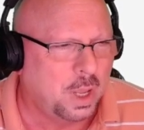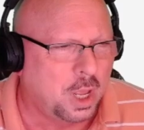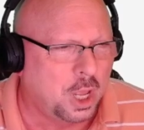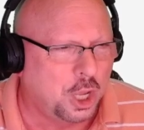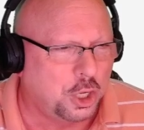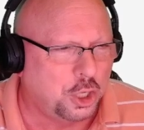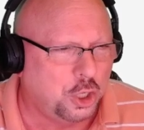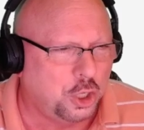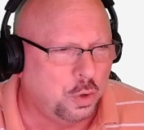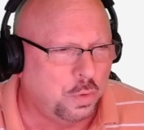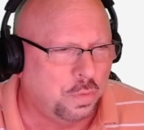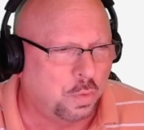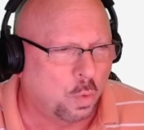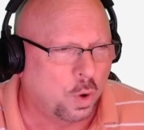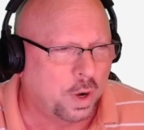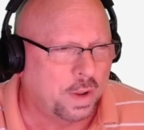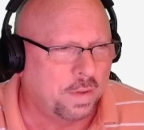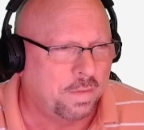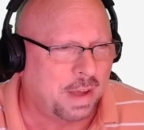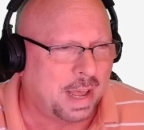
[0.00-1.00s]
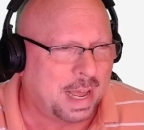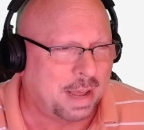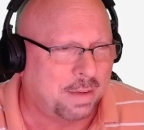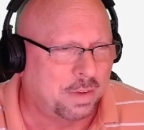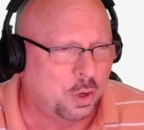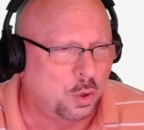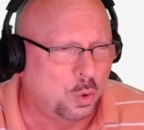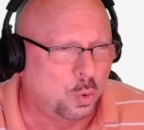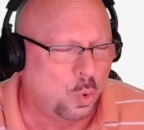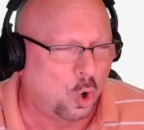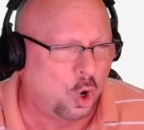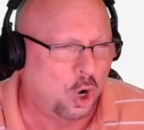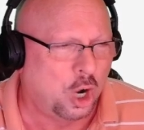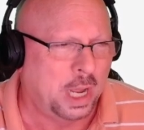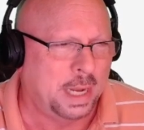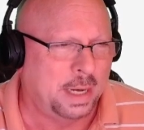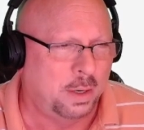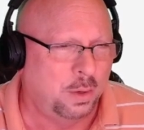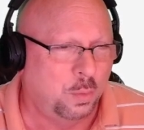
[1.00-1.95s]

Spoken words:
U-4501,